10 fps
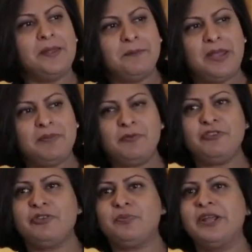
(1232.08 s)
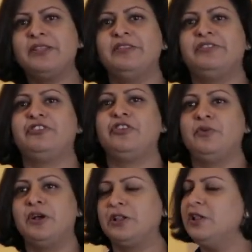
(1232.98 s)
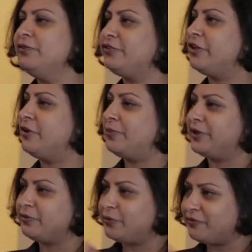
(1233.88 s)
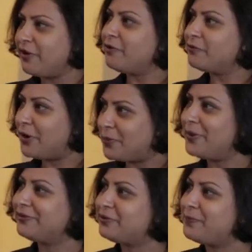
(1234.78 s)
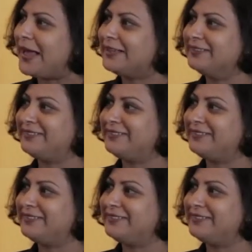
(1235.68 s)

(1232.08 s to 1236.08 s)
Maybe we should bring this to a close, though, because we've got a robust panel